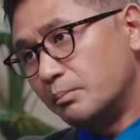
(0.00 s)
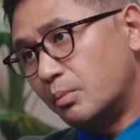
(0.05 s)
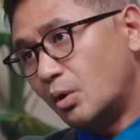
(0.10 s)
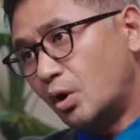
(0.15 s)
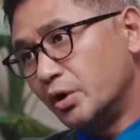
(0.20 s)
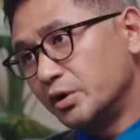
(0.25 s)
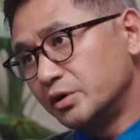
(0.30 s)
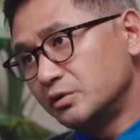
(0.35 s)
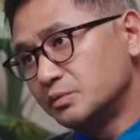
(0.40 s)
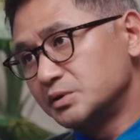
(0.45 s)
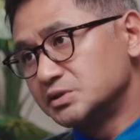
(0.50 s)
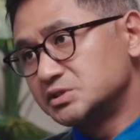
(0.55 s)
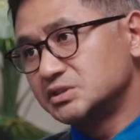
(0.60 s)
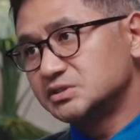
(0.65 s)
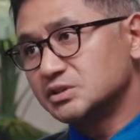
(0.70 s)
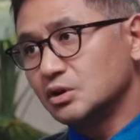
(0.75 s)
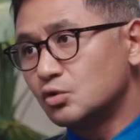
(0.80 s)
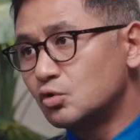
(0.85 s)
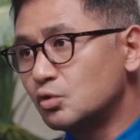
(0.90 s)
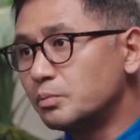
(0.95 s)
a bond,
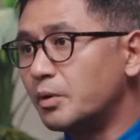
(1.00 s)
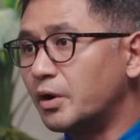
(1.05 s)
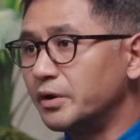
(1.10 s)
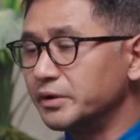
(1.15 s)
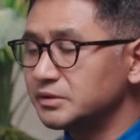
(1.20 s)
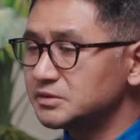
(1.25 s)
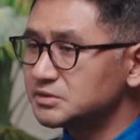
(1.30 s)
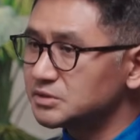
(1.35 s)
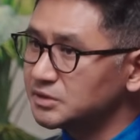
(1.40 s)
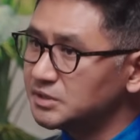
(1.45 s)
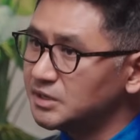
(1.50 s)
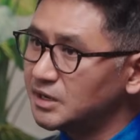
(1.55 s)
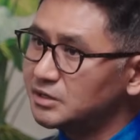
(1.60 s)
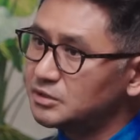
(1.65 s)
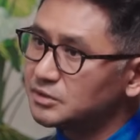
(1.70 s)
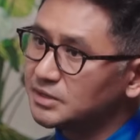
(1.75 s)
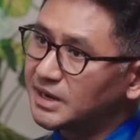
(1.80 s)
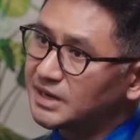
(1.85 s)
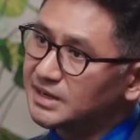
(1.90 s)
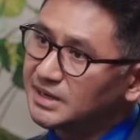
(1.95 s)
which is a coupon. So here
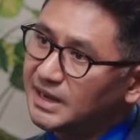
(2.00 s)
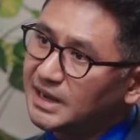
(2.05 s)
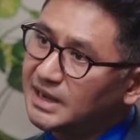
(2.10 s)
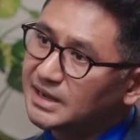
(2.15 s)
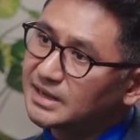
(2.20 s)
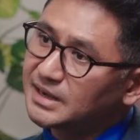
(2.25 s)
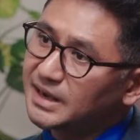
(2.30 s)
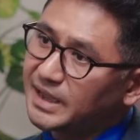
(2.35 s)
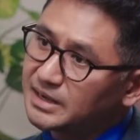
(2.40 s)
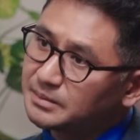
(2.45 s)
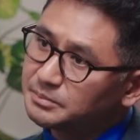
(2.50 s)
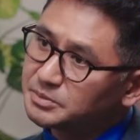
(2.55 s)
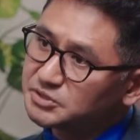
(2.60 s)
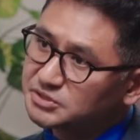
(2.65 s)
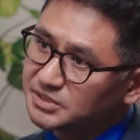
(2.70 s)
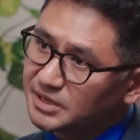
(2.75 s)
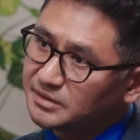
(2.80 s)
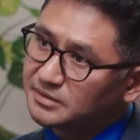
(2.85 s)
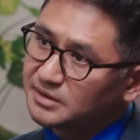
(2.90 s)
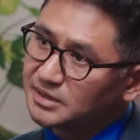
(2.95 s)
you get
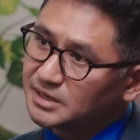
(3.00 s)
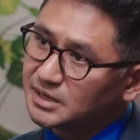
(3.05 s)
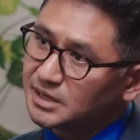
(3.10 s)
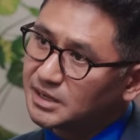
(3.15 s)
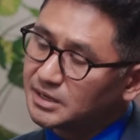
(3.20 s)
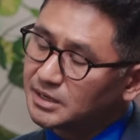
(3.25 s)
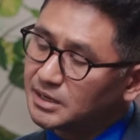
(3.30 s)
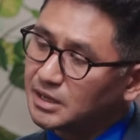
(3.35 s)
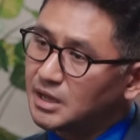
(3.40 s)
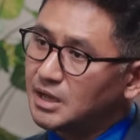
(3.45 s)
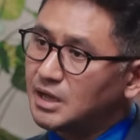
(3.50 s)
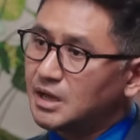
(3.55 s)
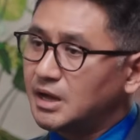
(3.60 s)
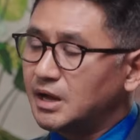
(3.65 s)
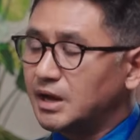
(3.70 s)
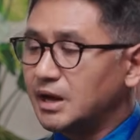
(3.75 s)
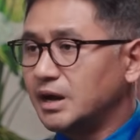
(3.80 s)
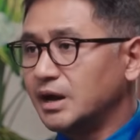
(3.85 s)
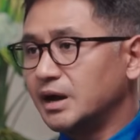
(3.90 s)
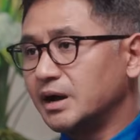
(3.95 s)
8-9% return
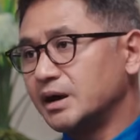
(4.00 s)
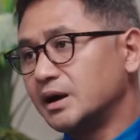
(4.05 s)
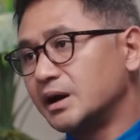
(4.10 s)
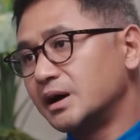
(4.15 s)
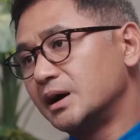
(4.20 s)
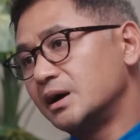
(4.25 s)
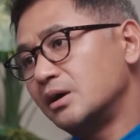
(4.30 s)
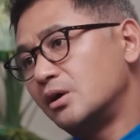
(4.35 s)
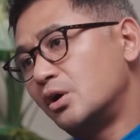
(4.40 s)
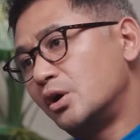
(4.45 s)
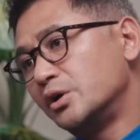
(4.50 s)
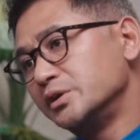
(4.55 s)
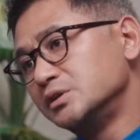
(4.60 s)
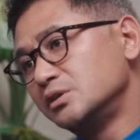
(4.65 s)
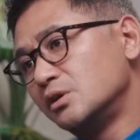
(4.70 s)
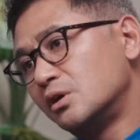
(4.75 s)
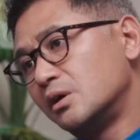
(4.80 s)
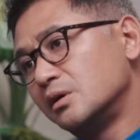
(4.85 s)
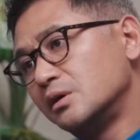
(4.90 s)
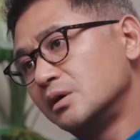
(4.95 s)

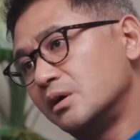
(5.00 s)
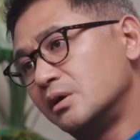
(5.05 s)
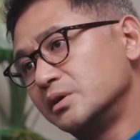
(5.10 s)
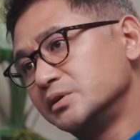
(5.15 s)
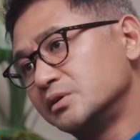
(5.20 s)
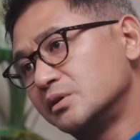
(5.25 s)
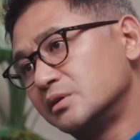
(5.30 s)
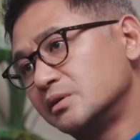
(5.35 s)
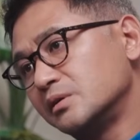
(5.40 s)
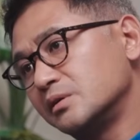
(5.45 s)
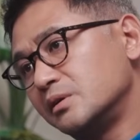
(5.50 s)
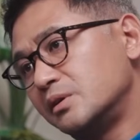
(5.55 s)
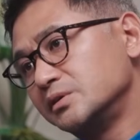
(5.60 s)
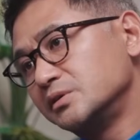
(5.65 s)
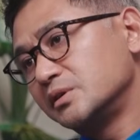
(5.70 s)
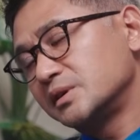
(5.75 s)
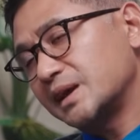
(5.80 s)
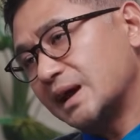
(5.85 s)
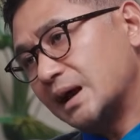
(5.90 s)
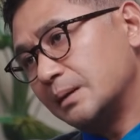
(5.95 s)
on
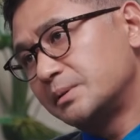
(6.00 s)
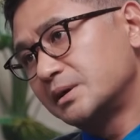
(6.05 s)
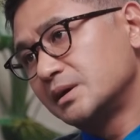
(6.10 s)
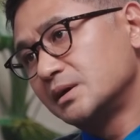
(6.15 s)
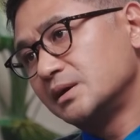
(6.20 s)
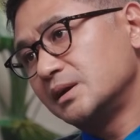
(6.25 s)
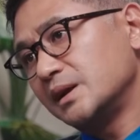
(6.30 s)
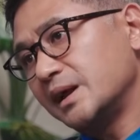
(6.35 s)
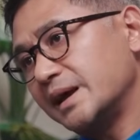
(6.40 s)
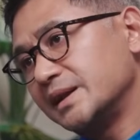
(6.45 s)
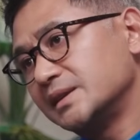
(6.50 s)
your capital,